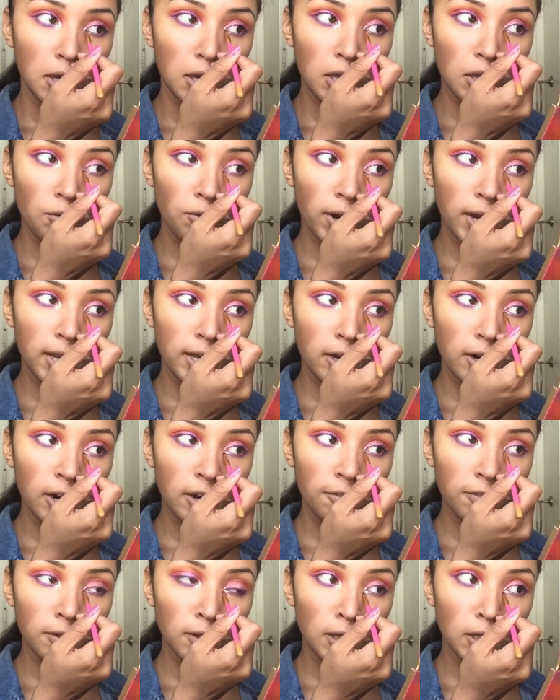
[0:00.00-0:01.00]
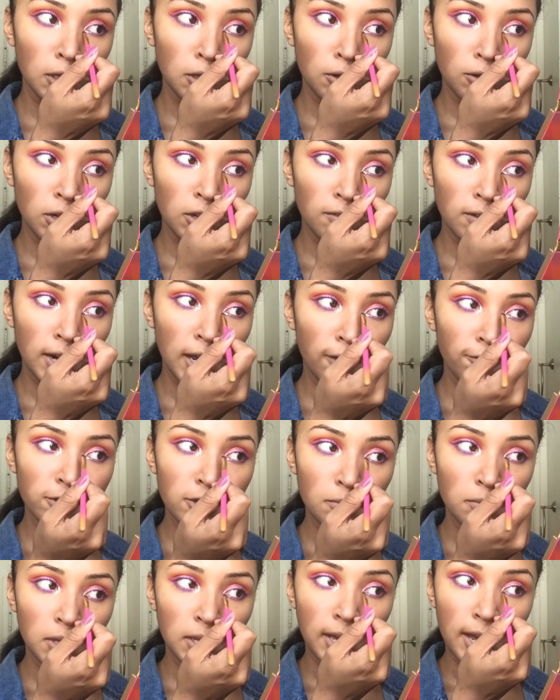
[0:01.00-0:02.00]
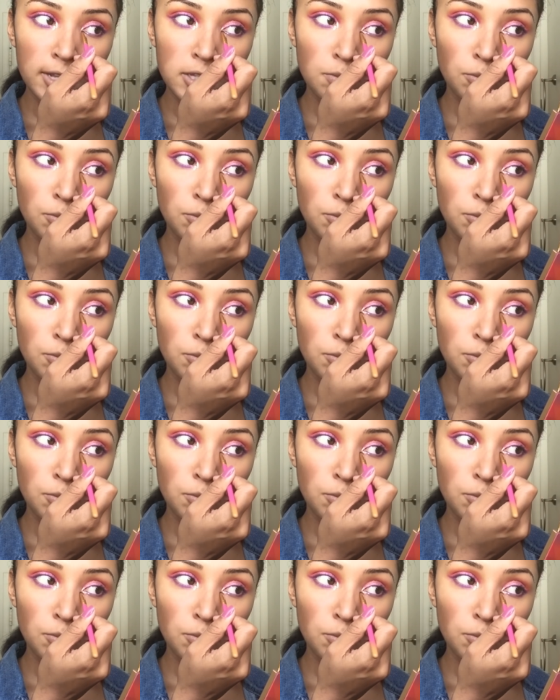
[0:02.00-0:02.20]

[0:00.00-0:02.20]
And right here, I feel like you don't even have to be as